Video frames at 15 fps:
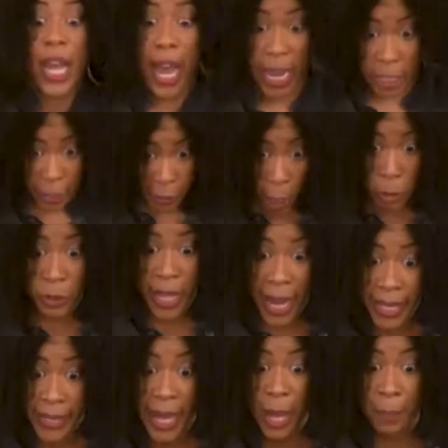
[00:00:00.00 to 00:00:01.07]
And it don't
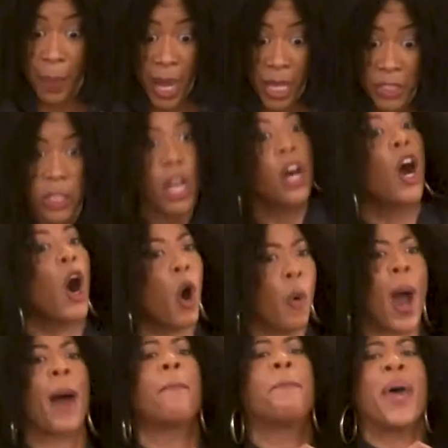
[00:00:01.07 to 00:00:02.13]
take that much? Oh,
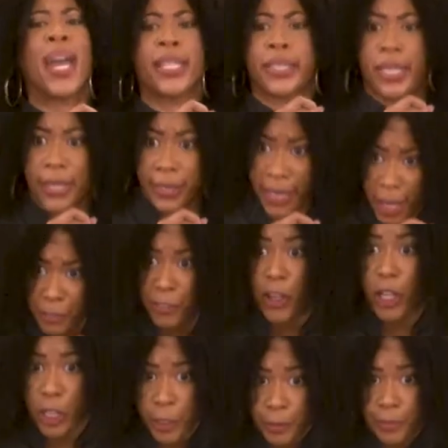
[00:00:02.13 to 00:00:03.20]
I beg to differ.